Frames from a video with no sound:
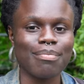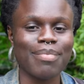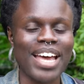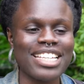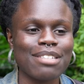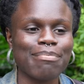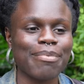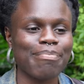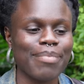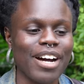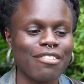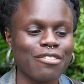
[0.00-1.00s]
Best
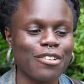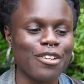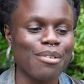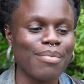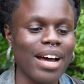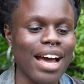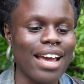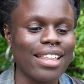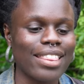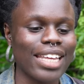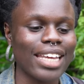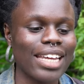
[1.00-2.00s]
bathroom, I
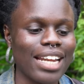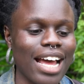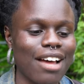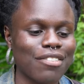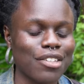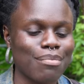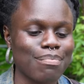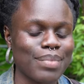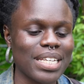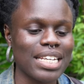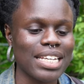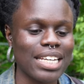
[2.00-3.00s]
think it'd have to
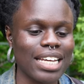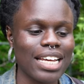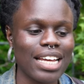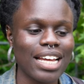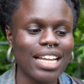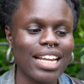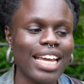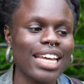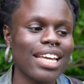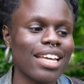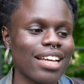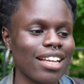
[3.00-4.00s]
be like
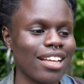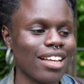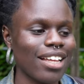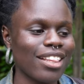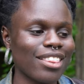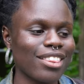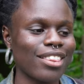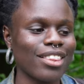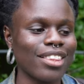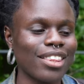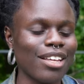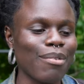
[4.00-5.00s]

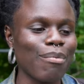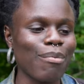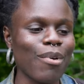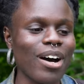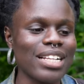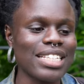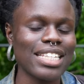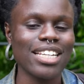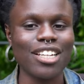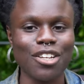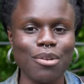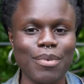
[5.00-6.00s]
the ones in
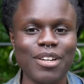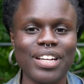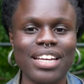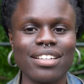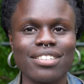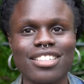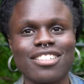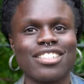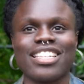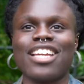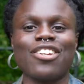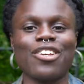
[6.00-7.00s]
the new building, just
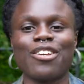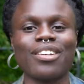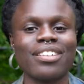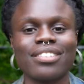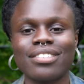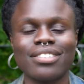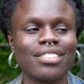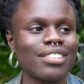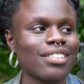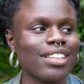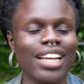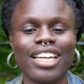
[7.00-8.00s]
because they're new.
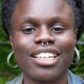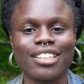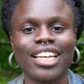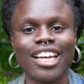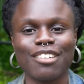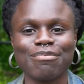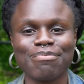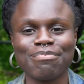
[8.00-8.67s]
Yeah. Like, yeah.